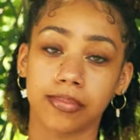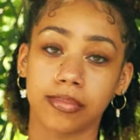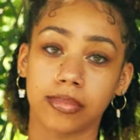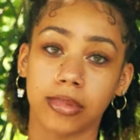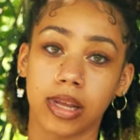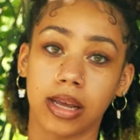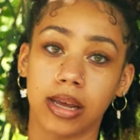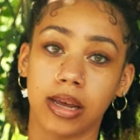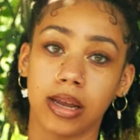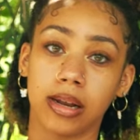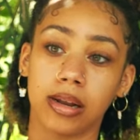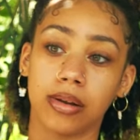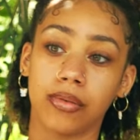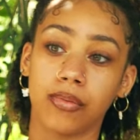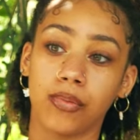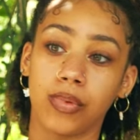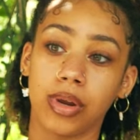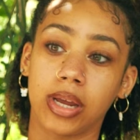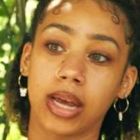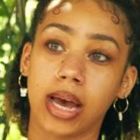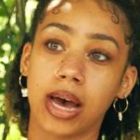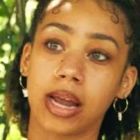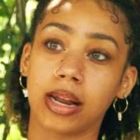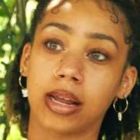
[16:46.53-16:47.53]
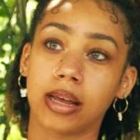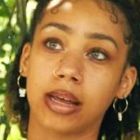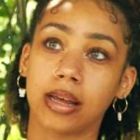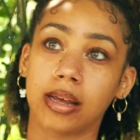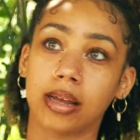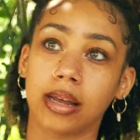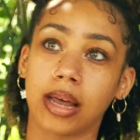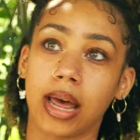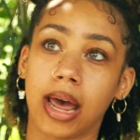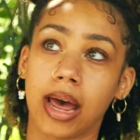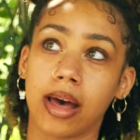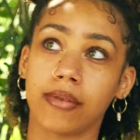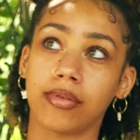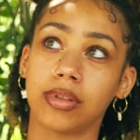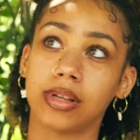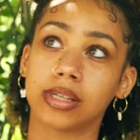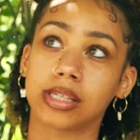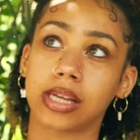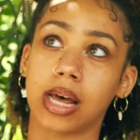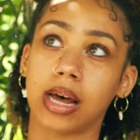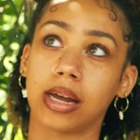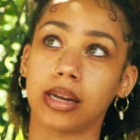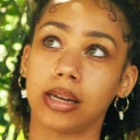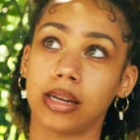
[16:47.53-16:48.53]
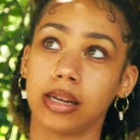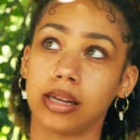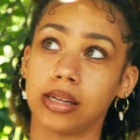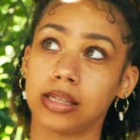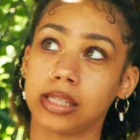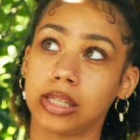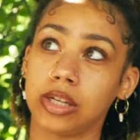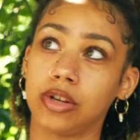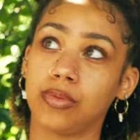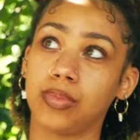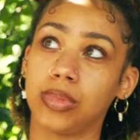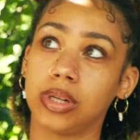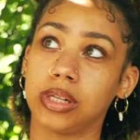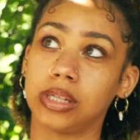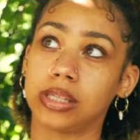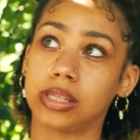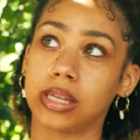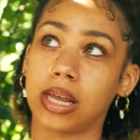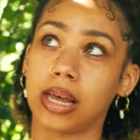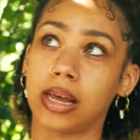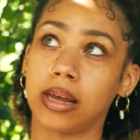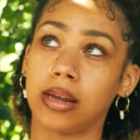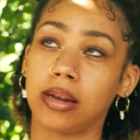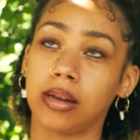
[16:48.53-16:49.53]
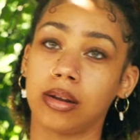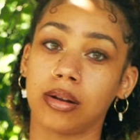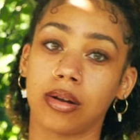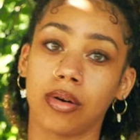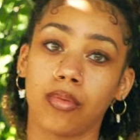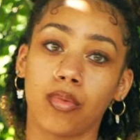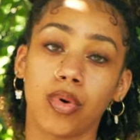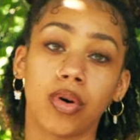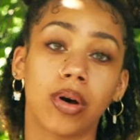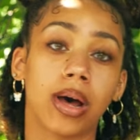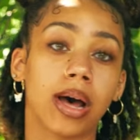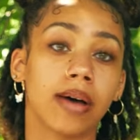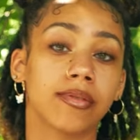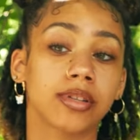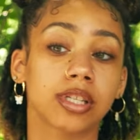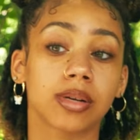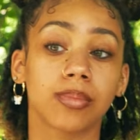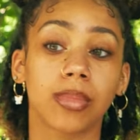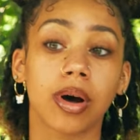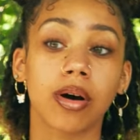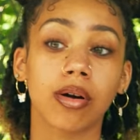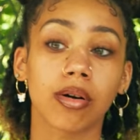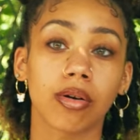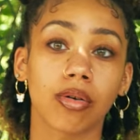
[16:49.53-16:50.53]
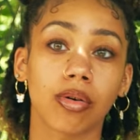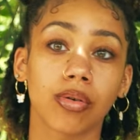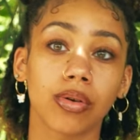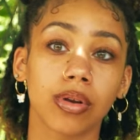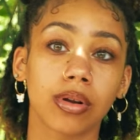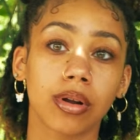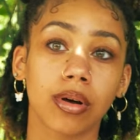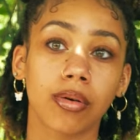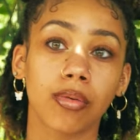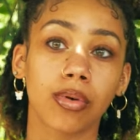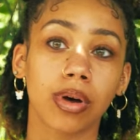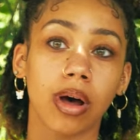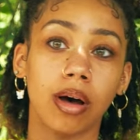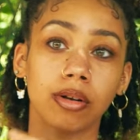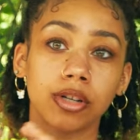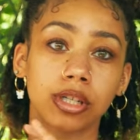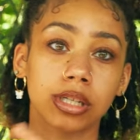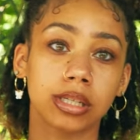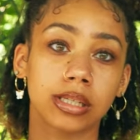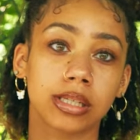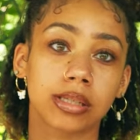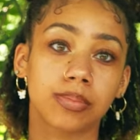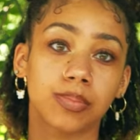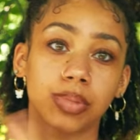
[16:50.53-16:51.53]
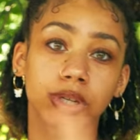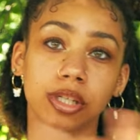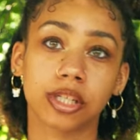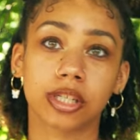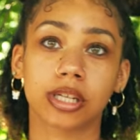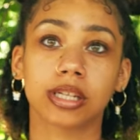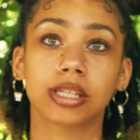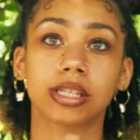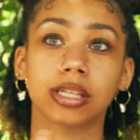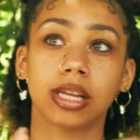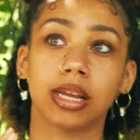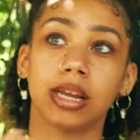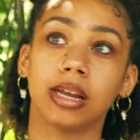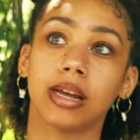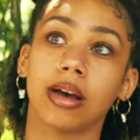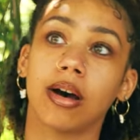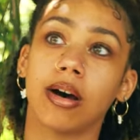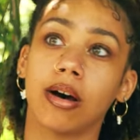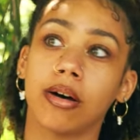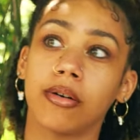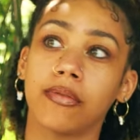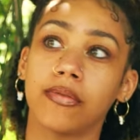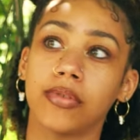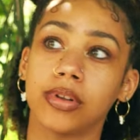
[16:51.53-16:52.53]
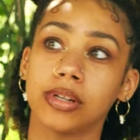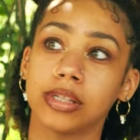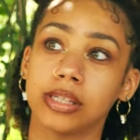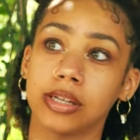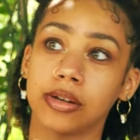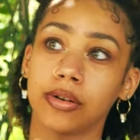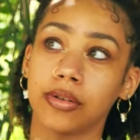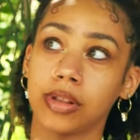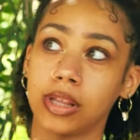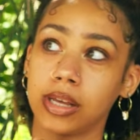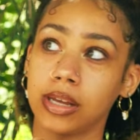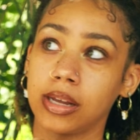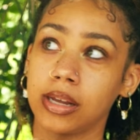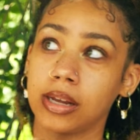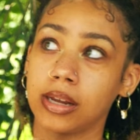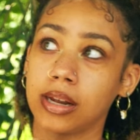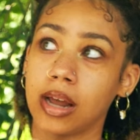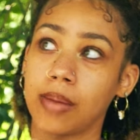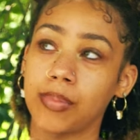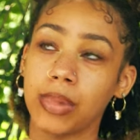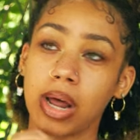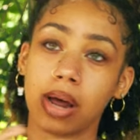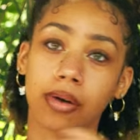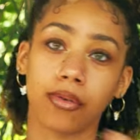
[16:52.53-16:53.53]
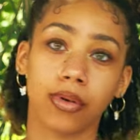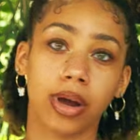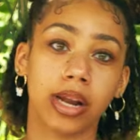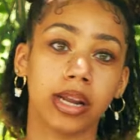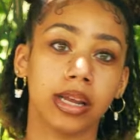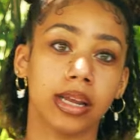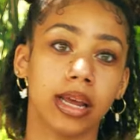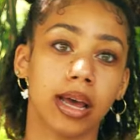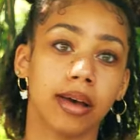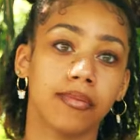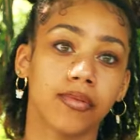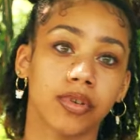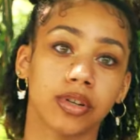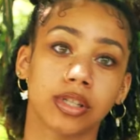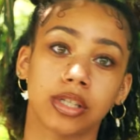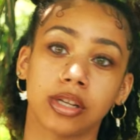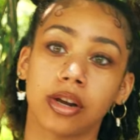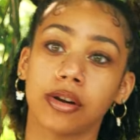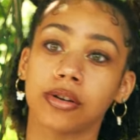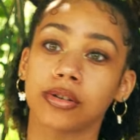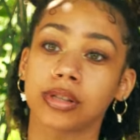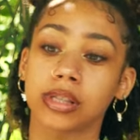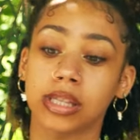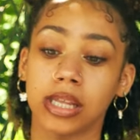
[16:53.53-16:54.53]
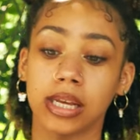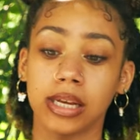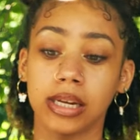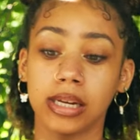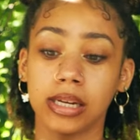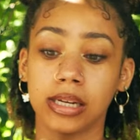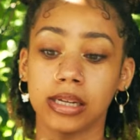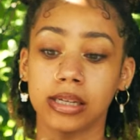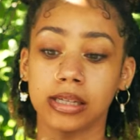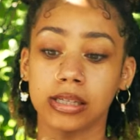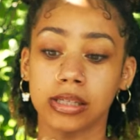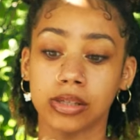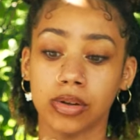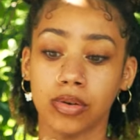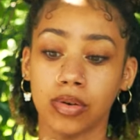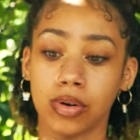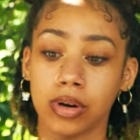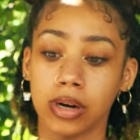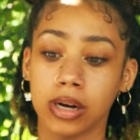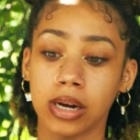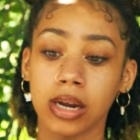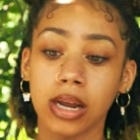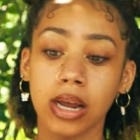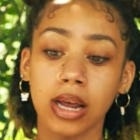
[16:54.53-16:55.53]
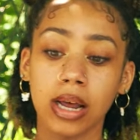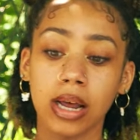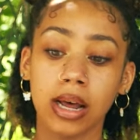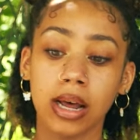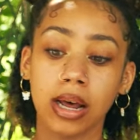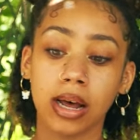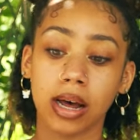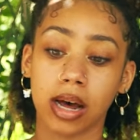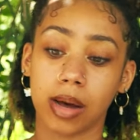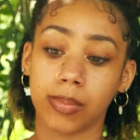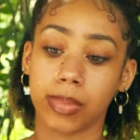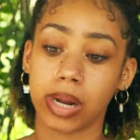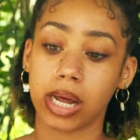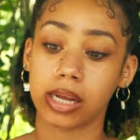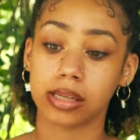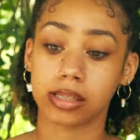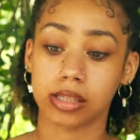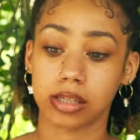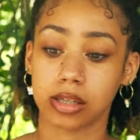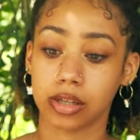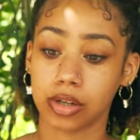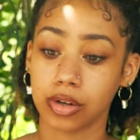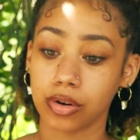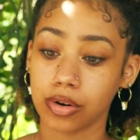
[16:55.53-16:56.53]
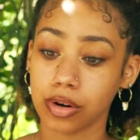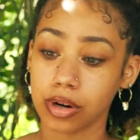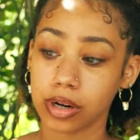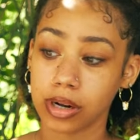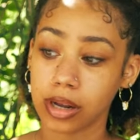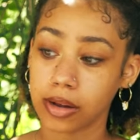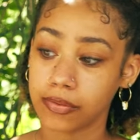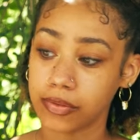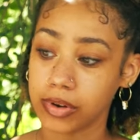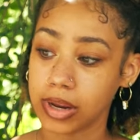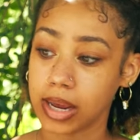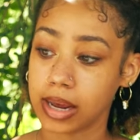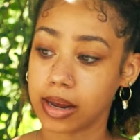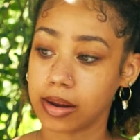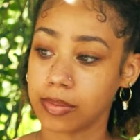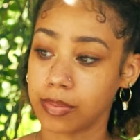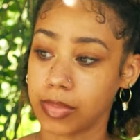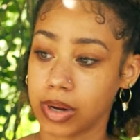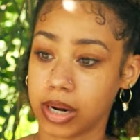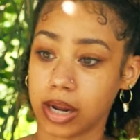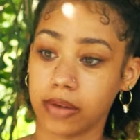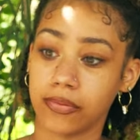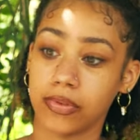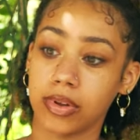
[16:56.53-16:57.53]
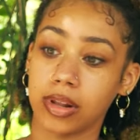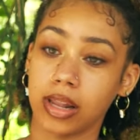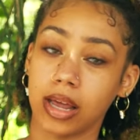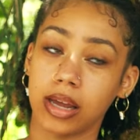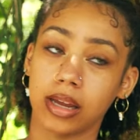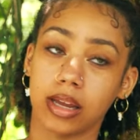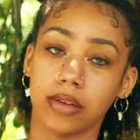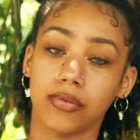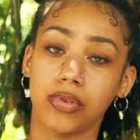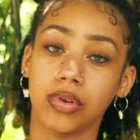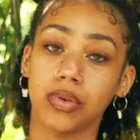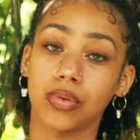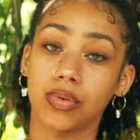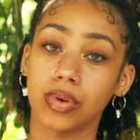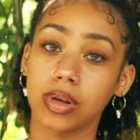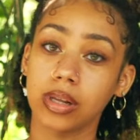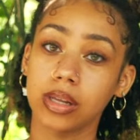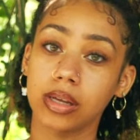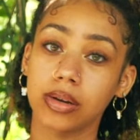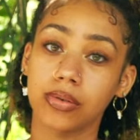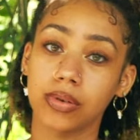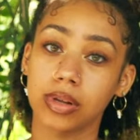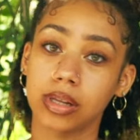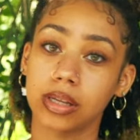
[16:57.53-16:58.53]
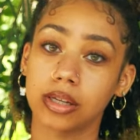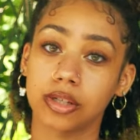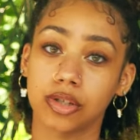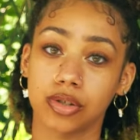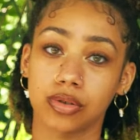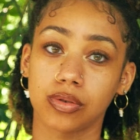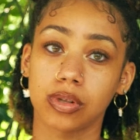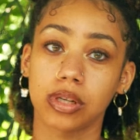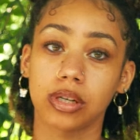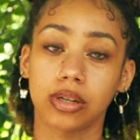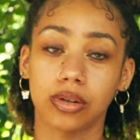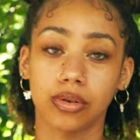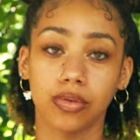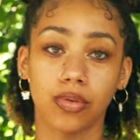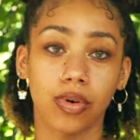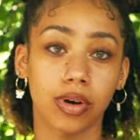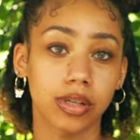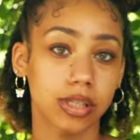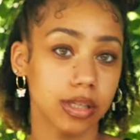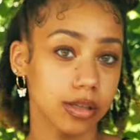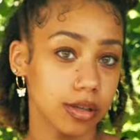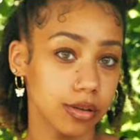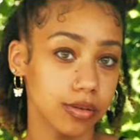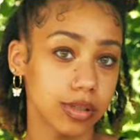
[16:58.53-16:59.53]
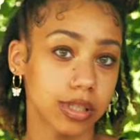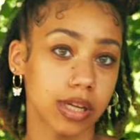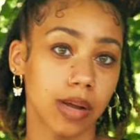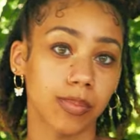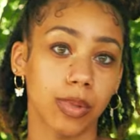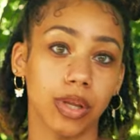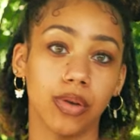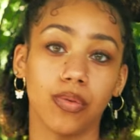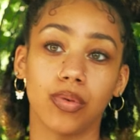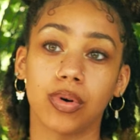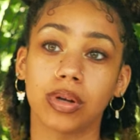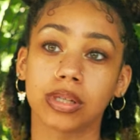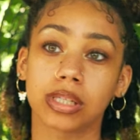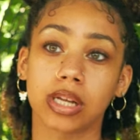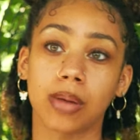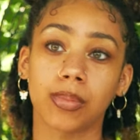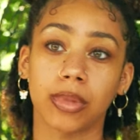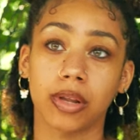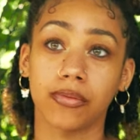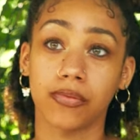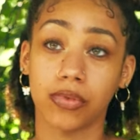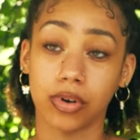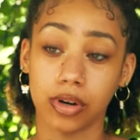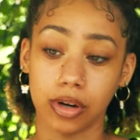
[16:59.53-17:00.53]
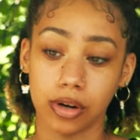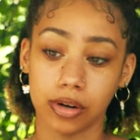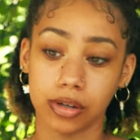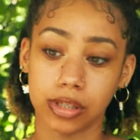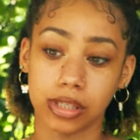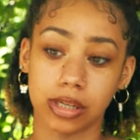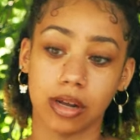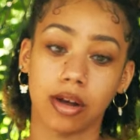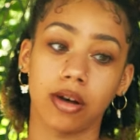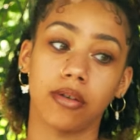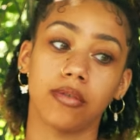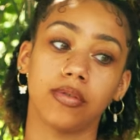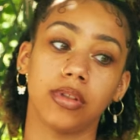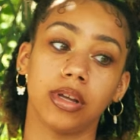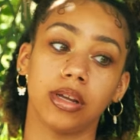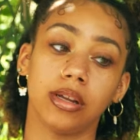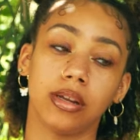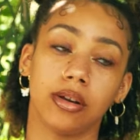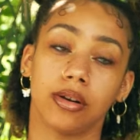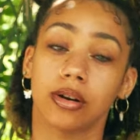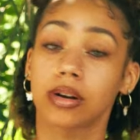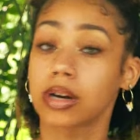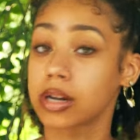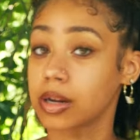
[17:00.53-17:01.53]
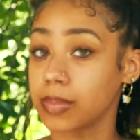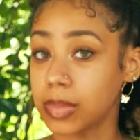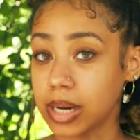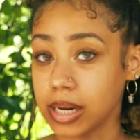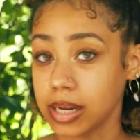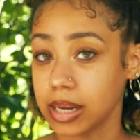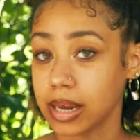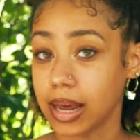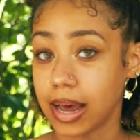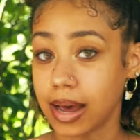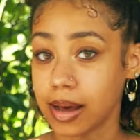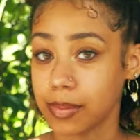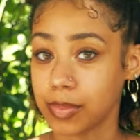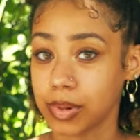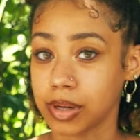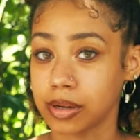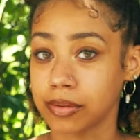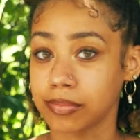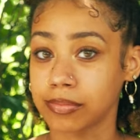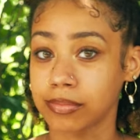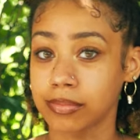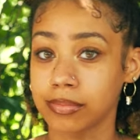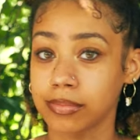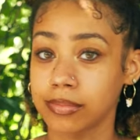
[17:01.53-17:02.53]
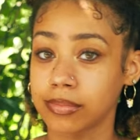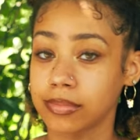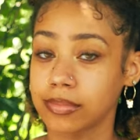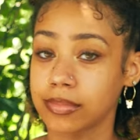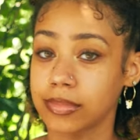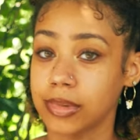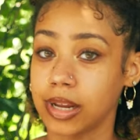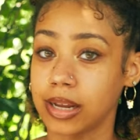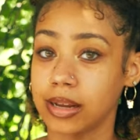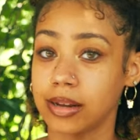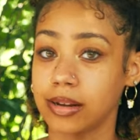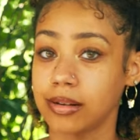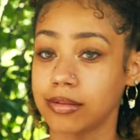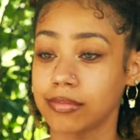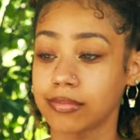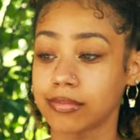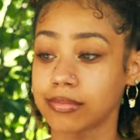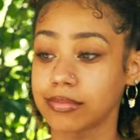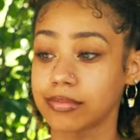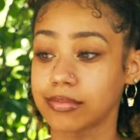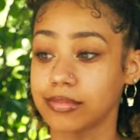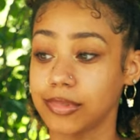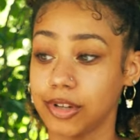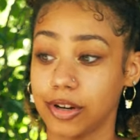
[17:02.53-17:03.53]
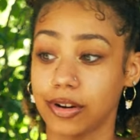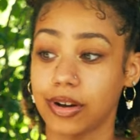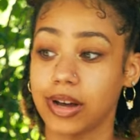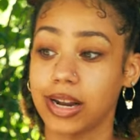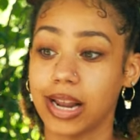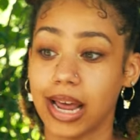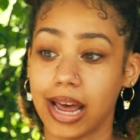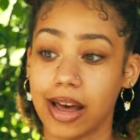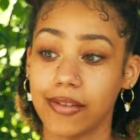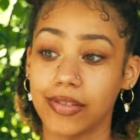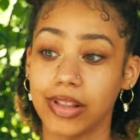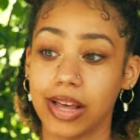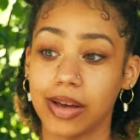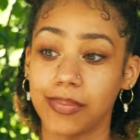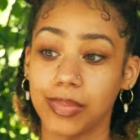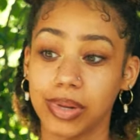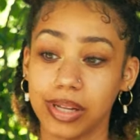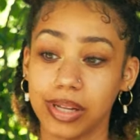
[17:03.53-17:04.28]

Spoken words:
And we kind of have this idea as humans that, we'll have tomorrow. I'll just push this thing off until then. I'm not ready yet for certain things, or I'm not secure enough yet, but I feel like if you really, really, truly do want to do something, you want something for yourself, then you're going to make it happen. And you're going to have that